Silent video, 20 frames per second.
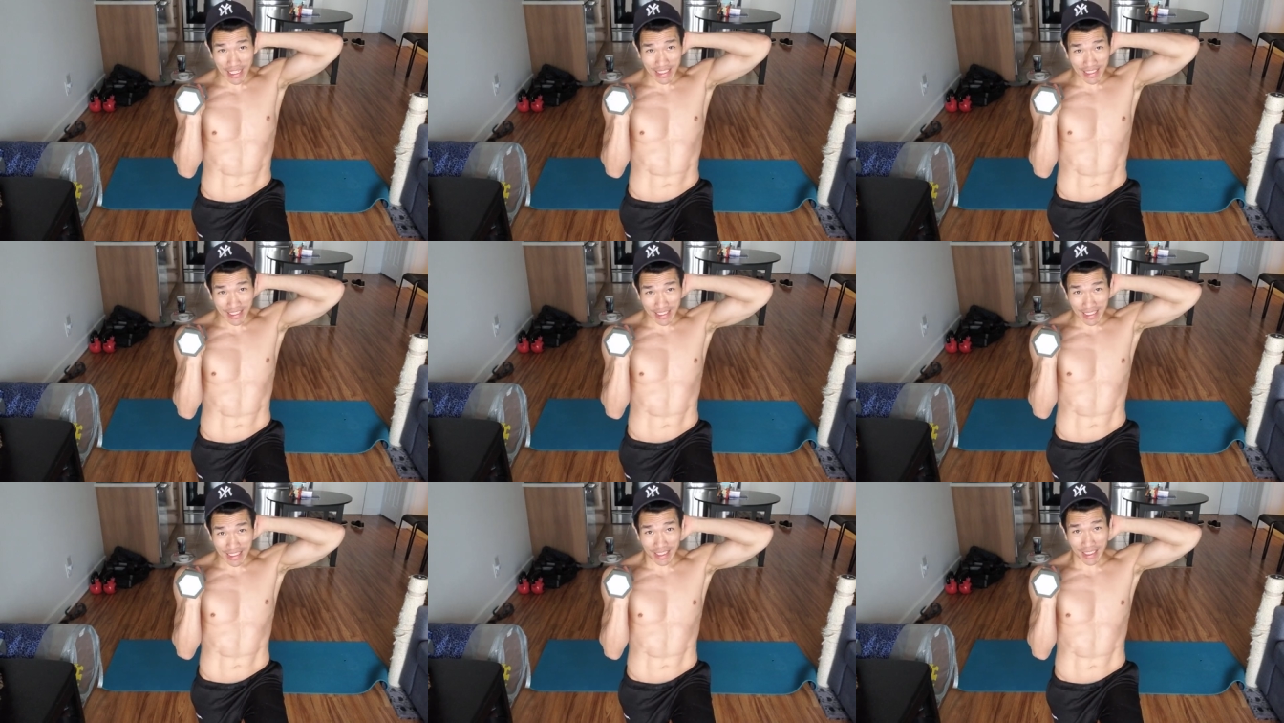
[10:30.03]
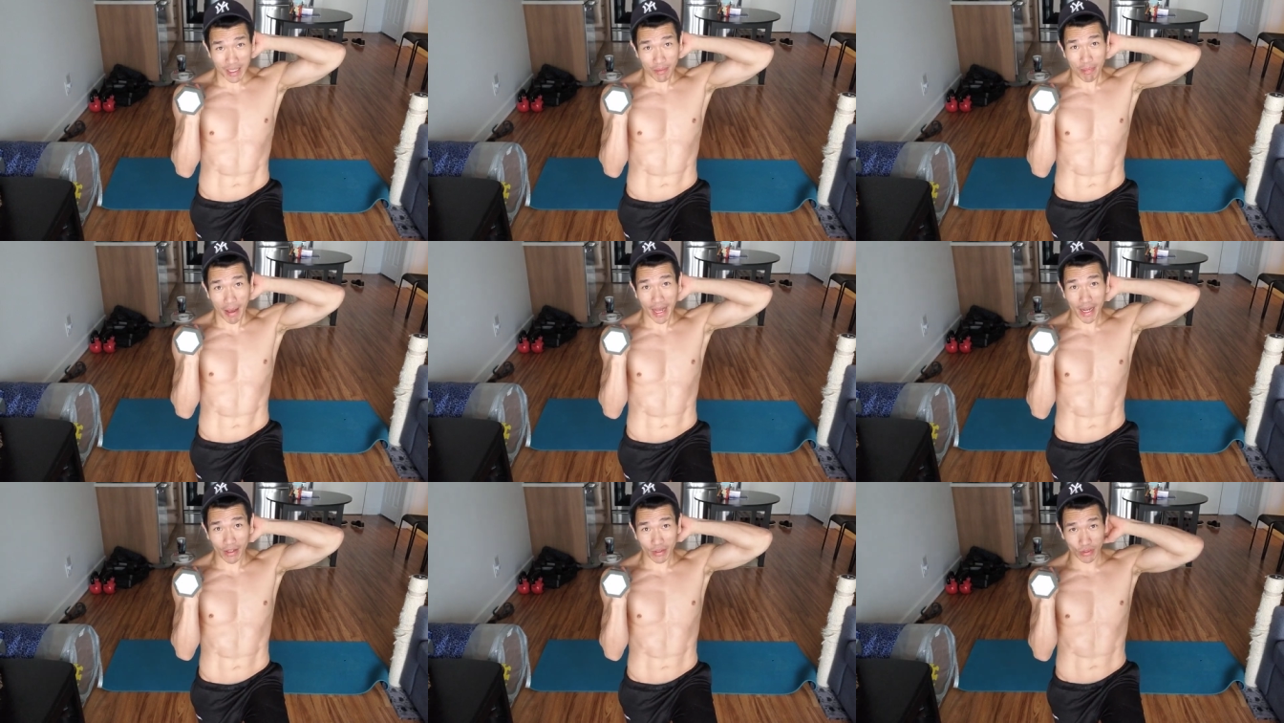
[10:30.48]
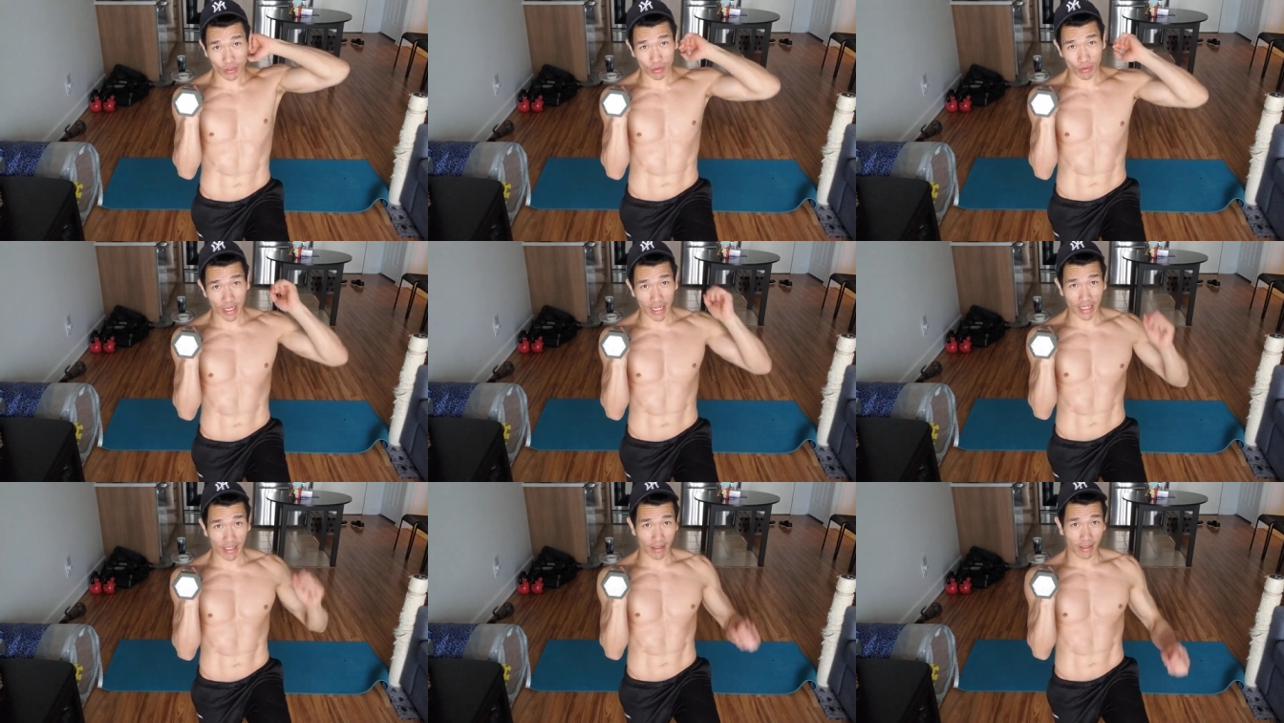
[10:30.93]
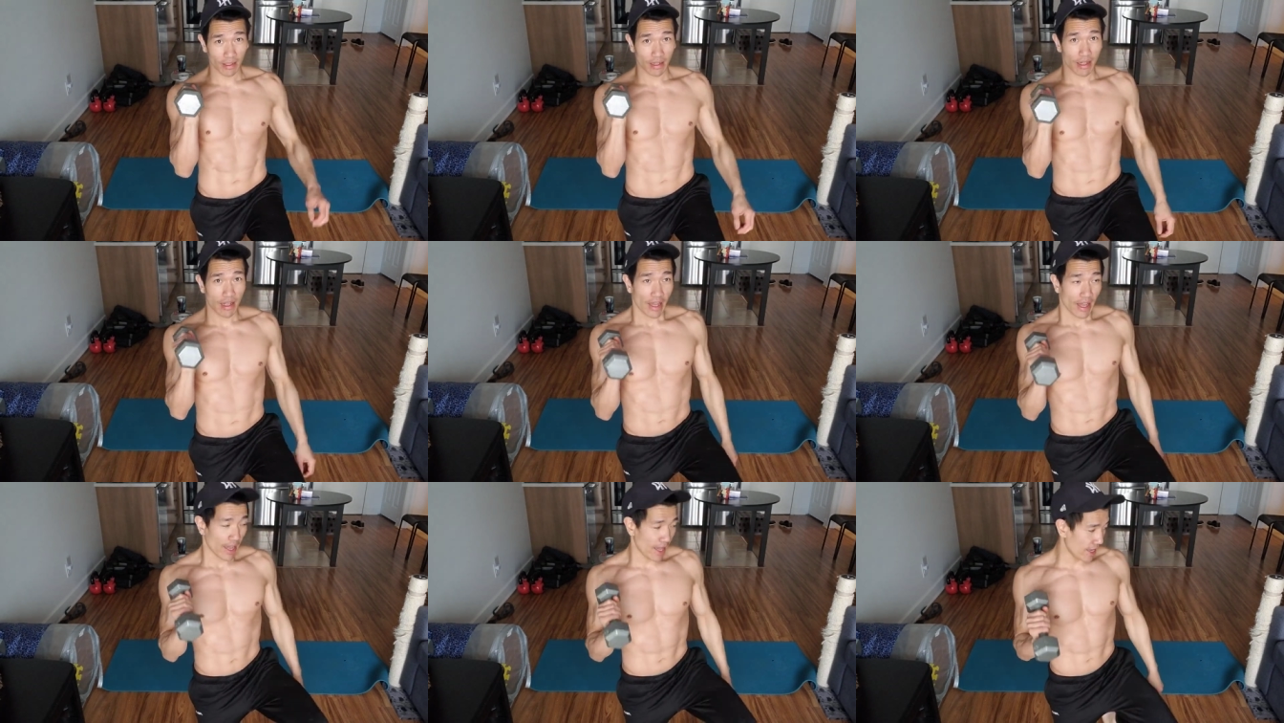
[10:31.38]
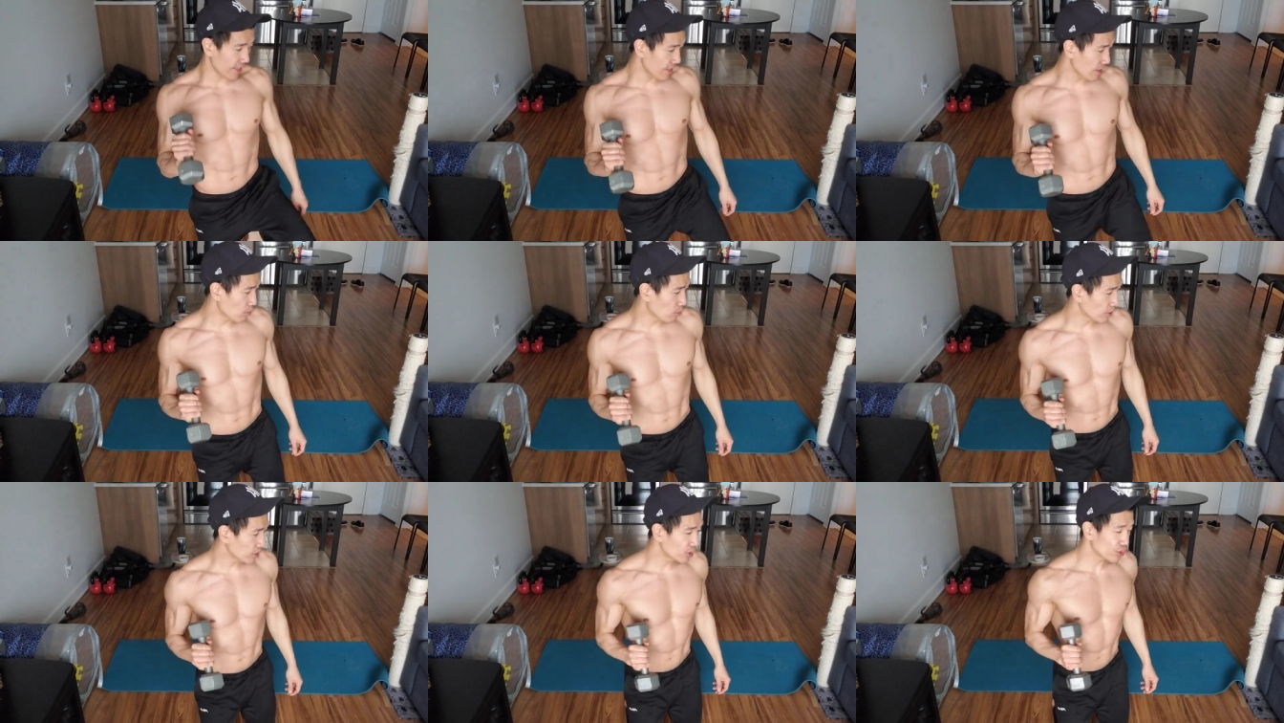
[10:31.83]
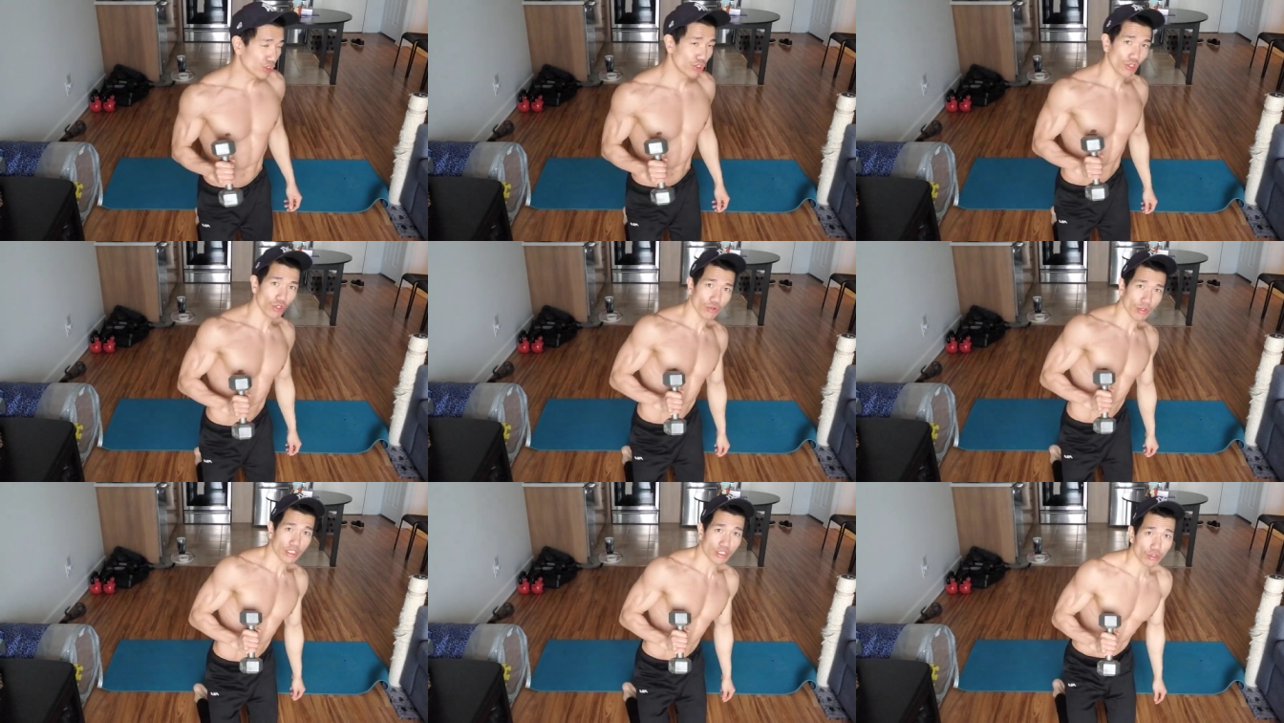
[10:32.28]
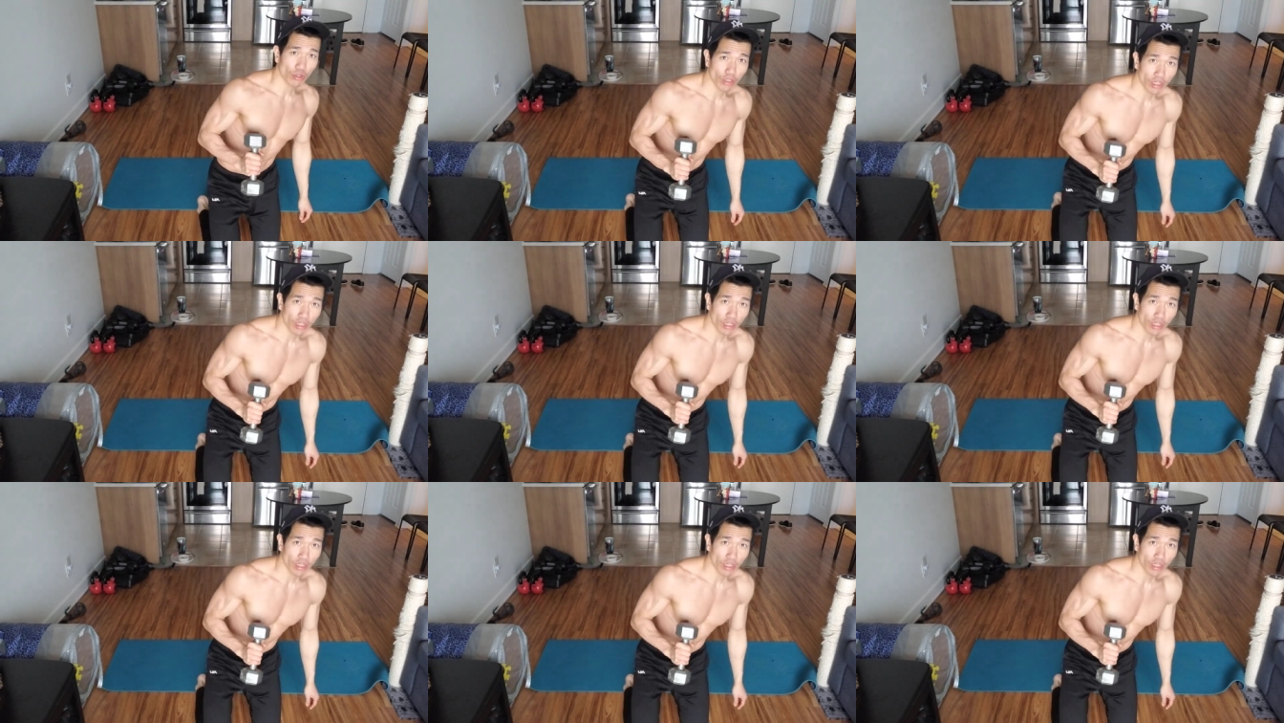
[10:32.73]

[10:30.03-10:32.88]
60 pounds, right? And then what you do is you